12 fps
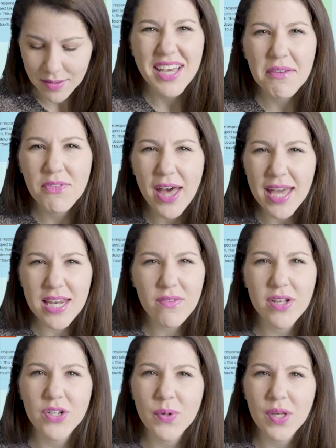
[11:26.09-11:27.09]
If that
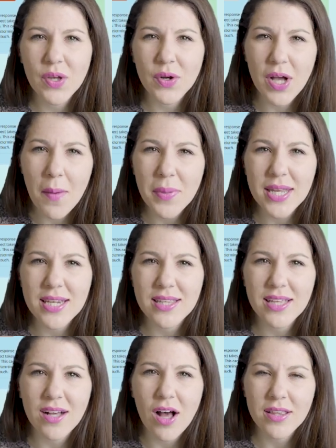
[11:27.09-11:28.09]
individual or company
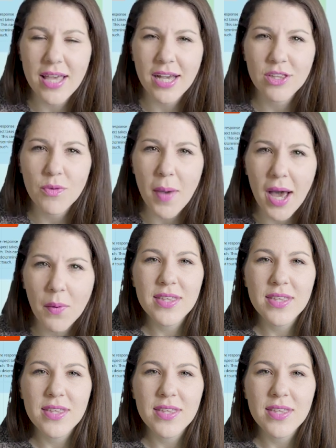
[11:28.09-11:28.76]
doesn't contact you back,